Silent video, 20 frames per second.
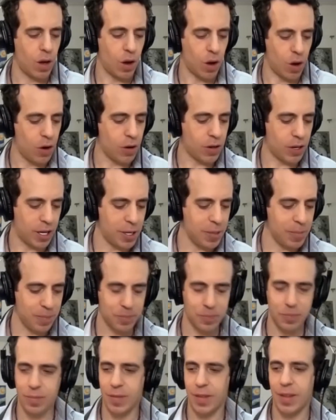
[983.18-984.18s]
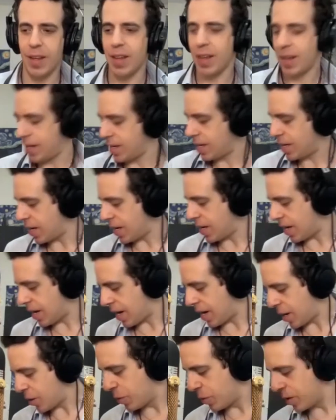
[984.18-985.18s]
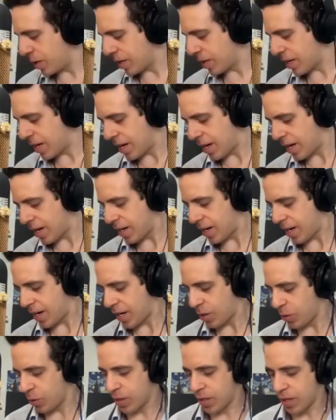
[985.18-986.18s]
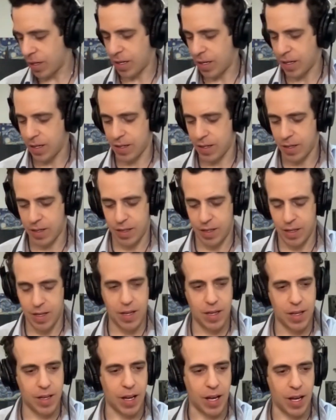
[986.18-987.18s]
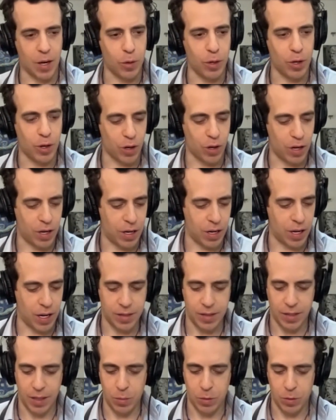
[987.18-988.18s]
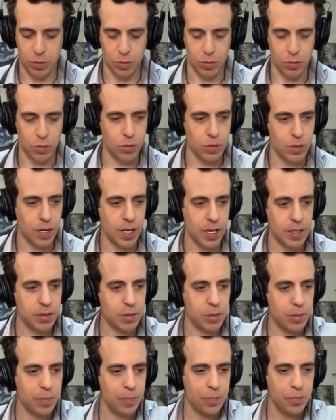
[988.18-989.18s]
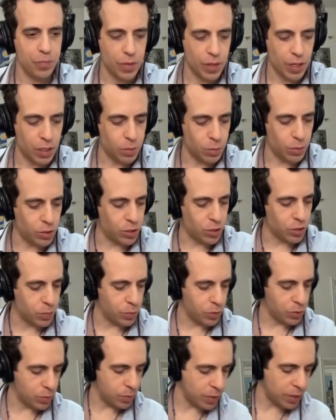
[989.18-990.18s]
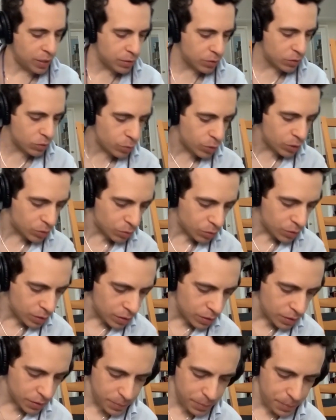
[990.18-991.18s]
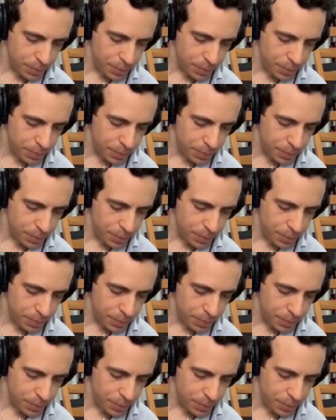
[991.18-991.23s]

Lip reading: Okay, I will. I will attempt to do that. Let me just put my instrument together.